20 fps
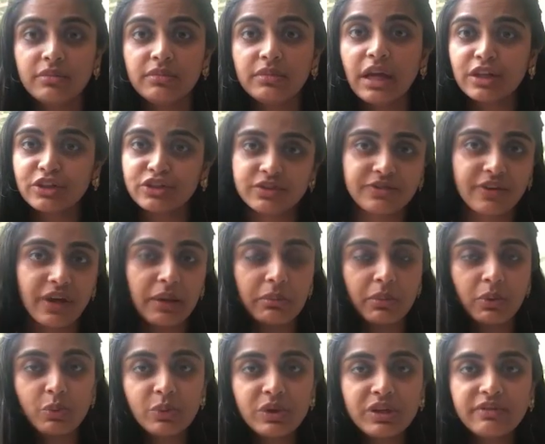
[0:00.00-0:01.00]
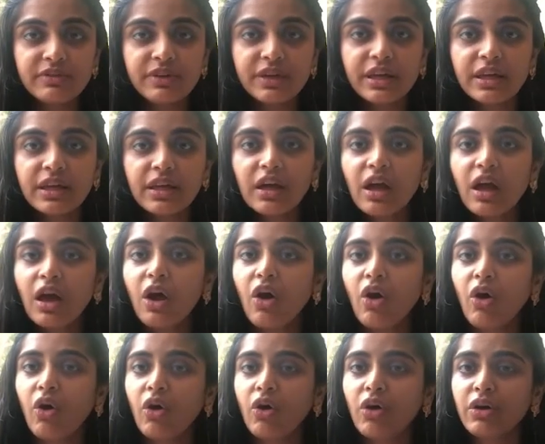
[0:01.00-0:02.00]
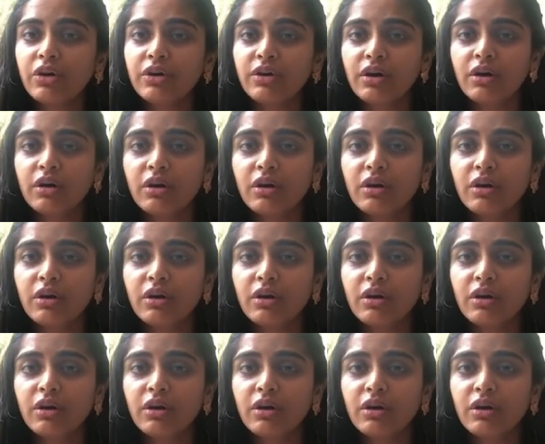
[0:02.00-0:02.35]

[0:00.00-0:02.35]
natural fiber weaving or